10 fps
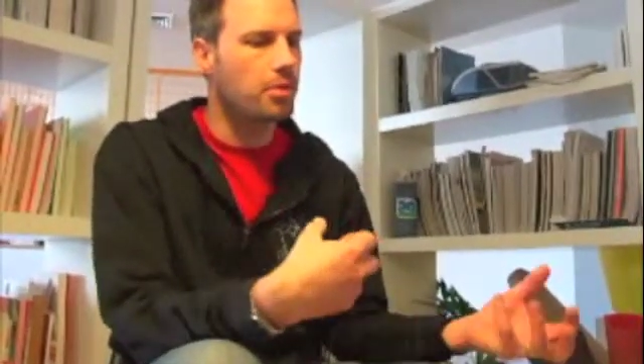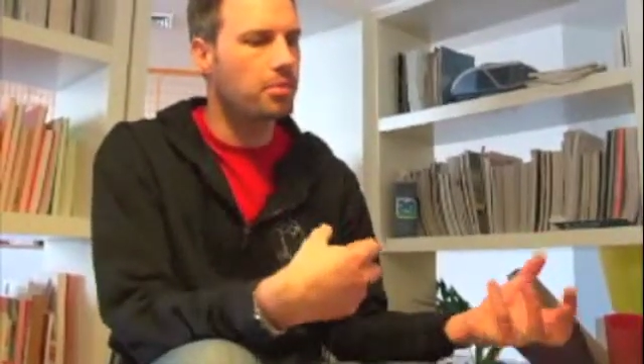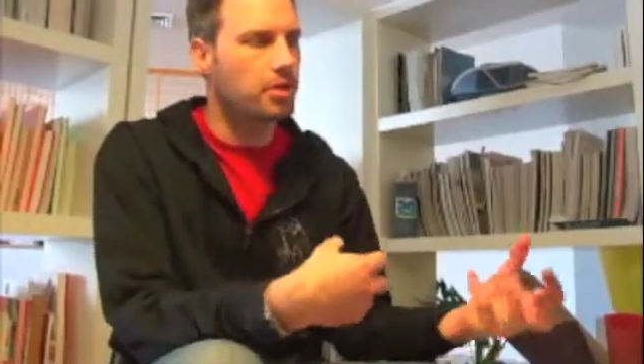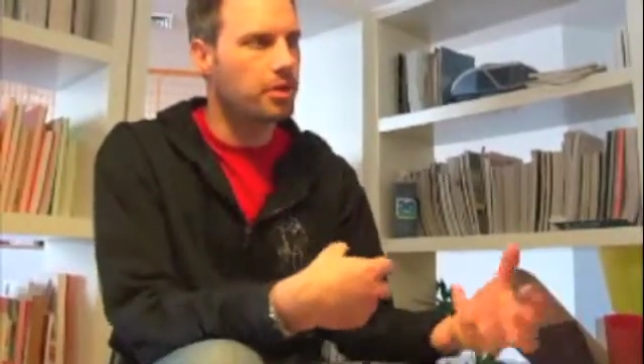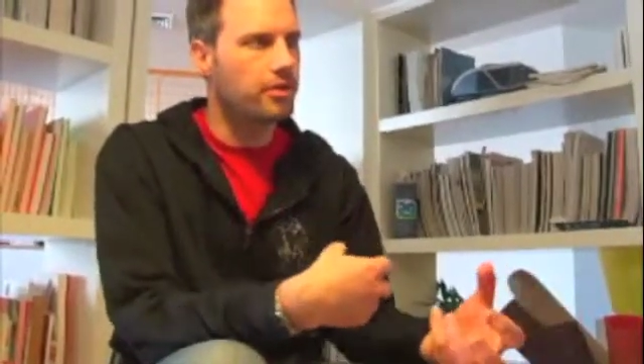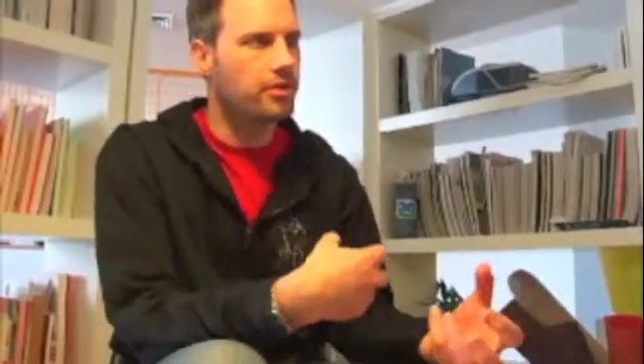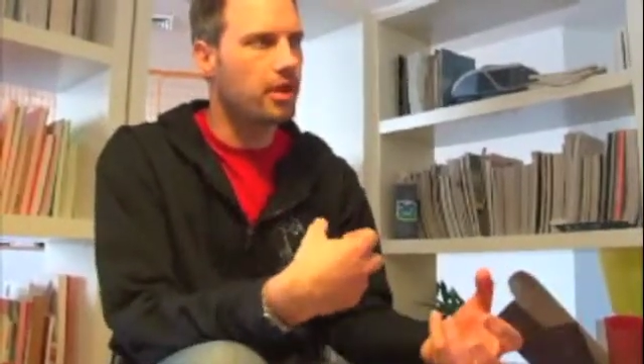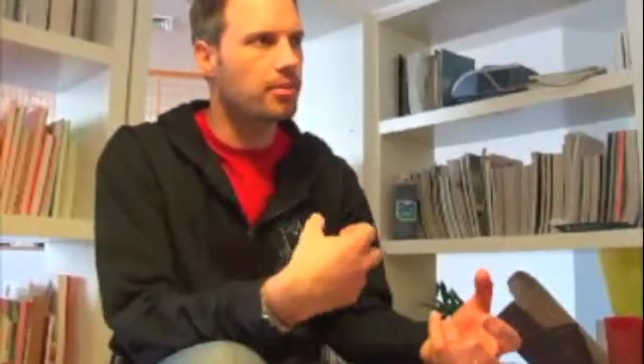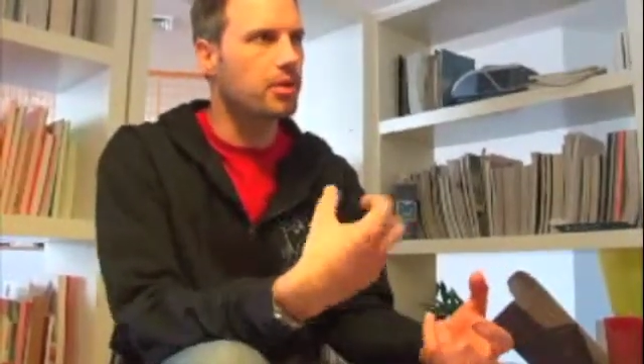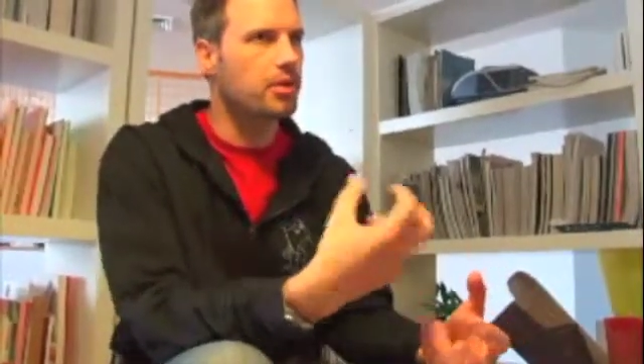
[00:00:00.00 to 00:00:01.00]
bring the
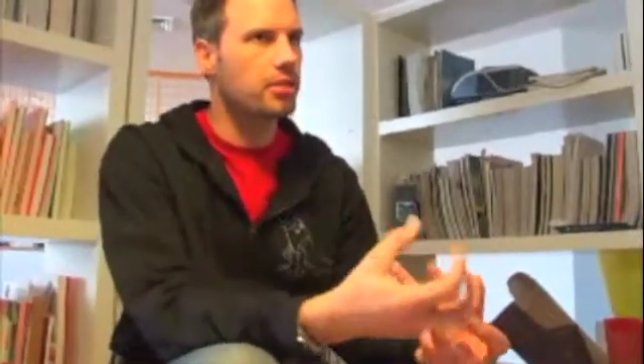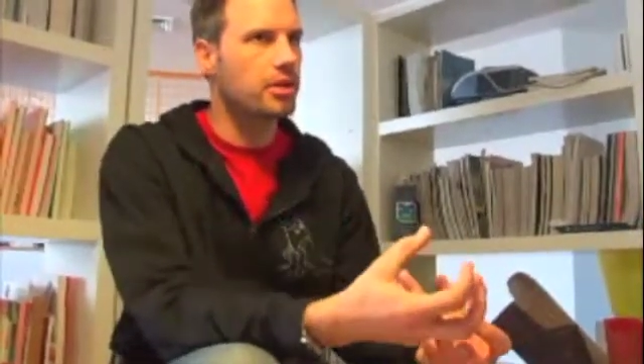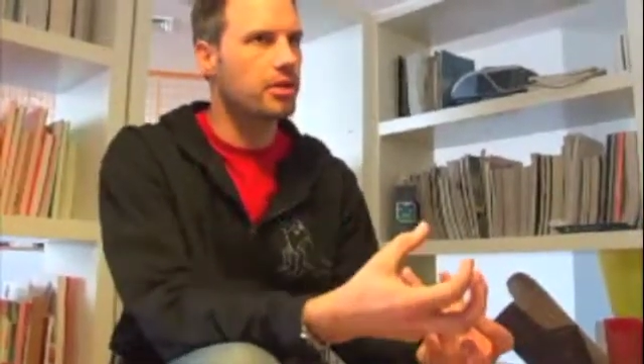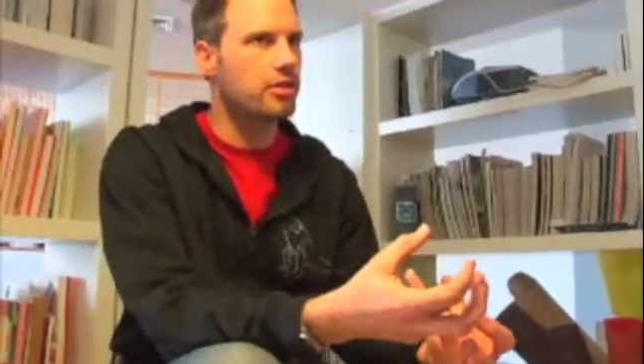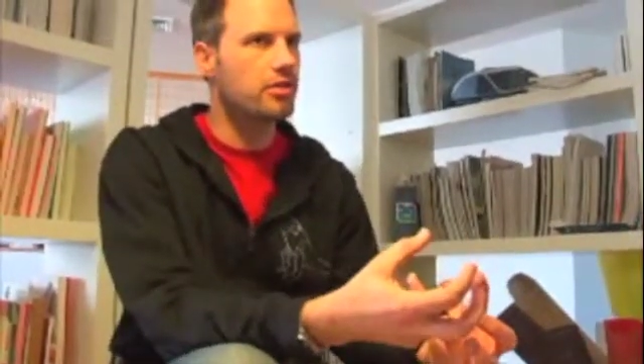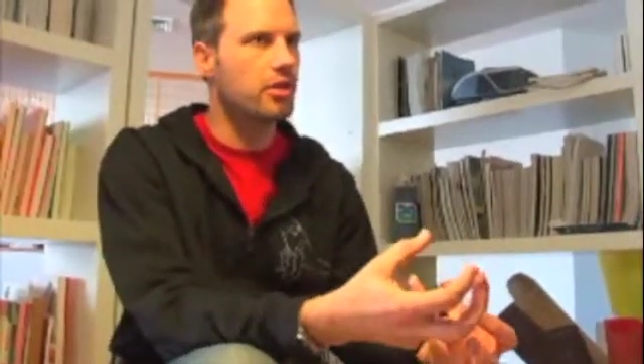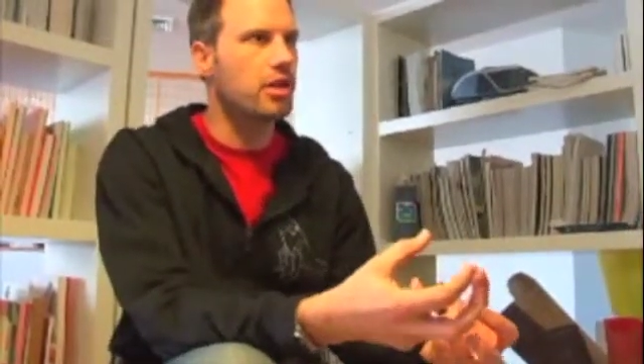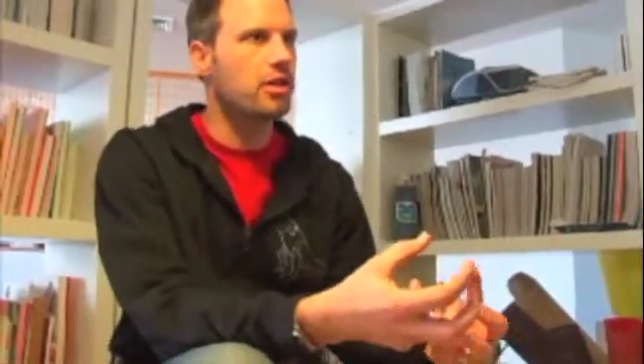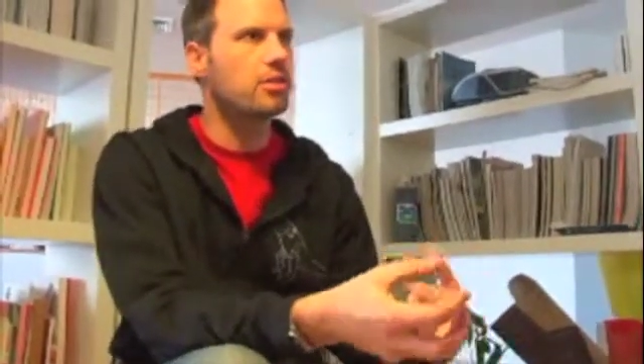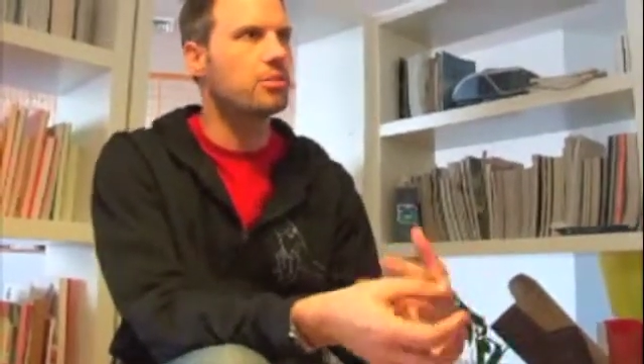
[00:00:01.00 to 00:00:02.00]
developer and bring the
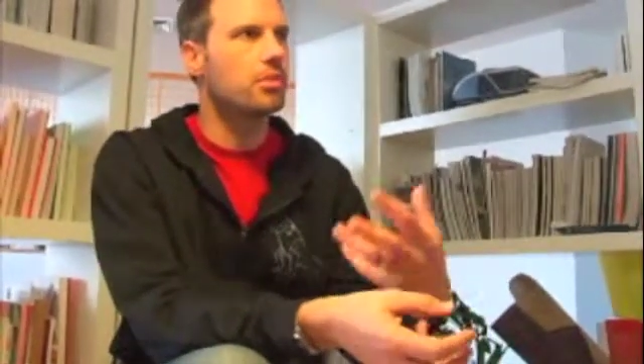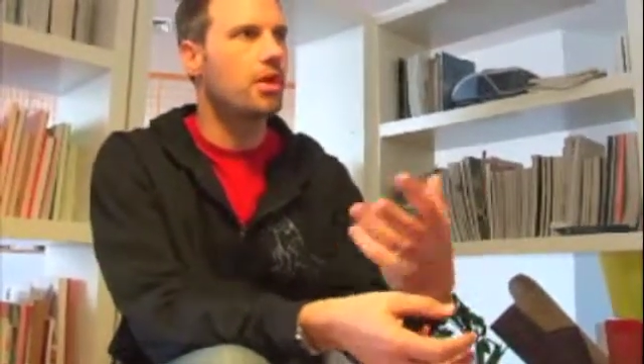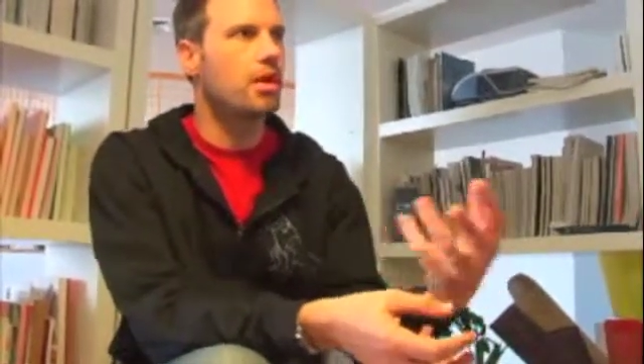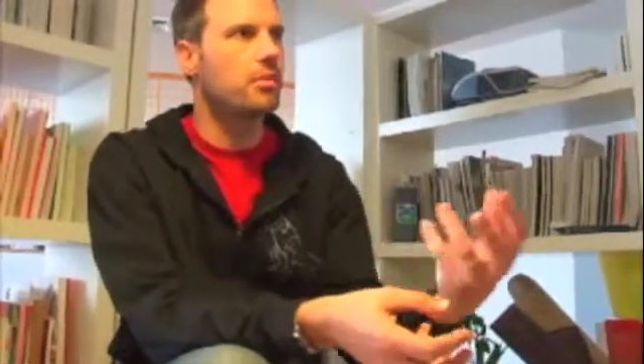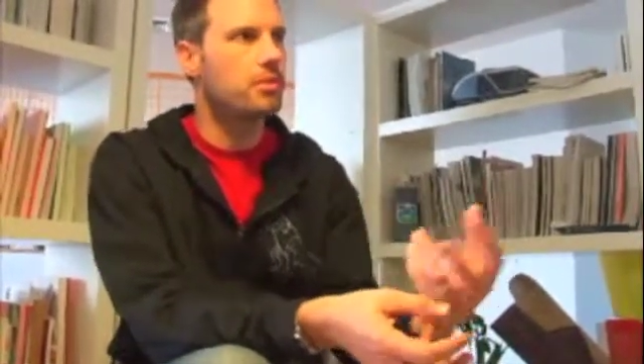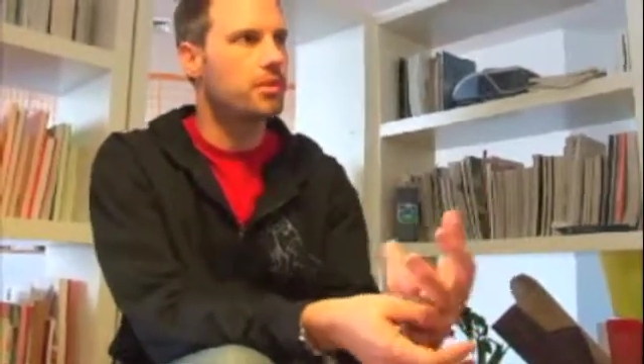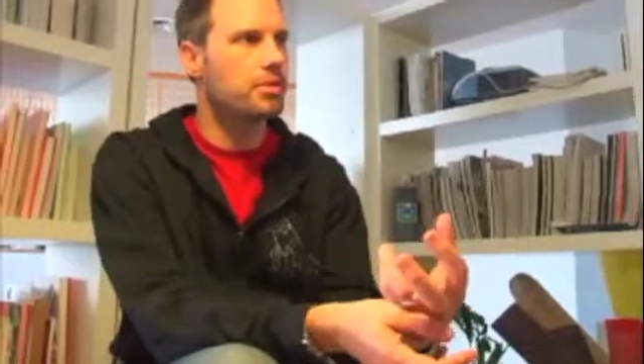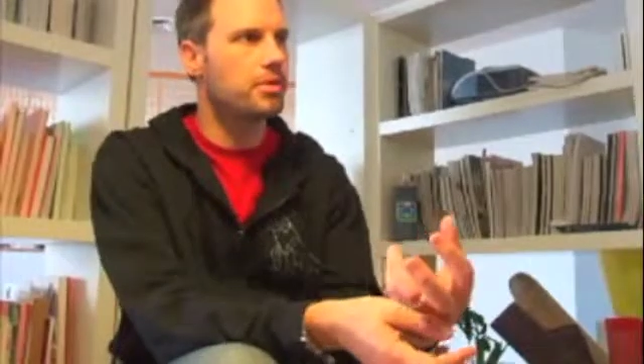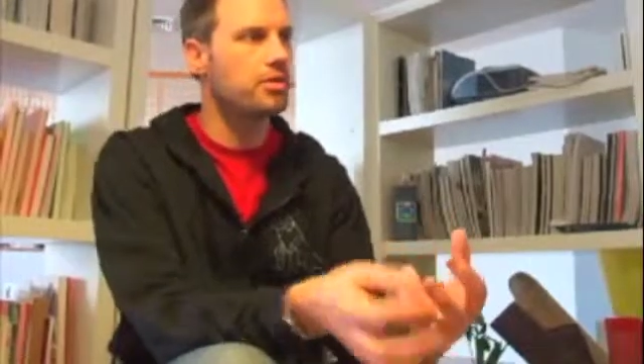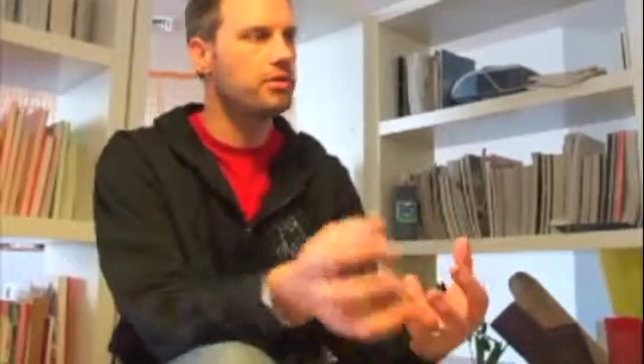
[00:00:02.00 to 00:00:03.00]
designer and the
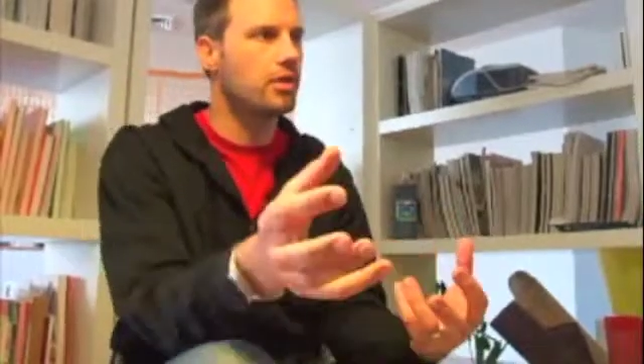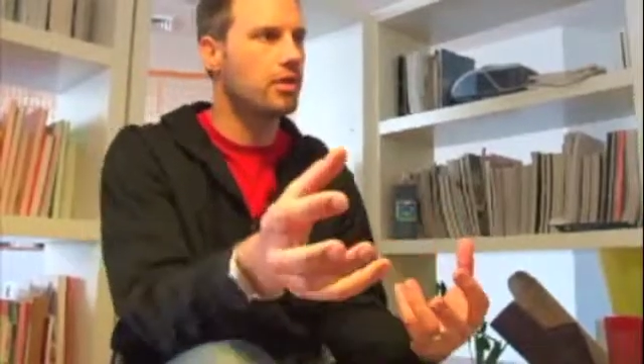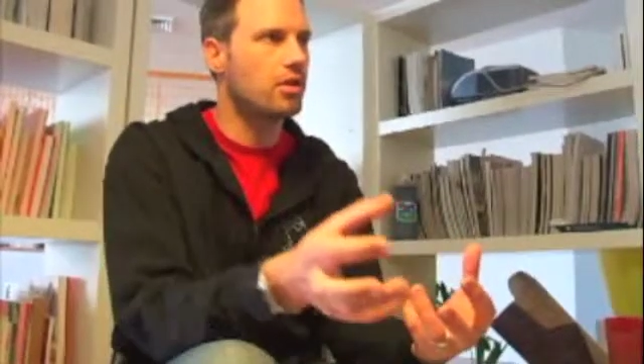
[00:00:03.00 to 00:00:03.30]
producer,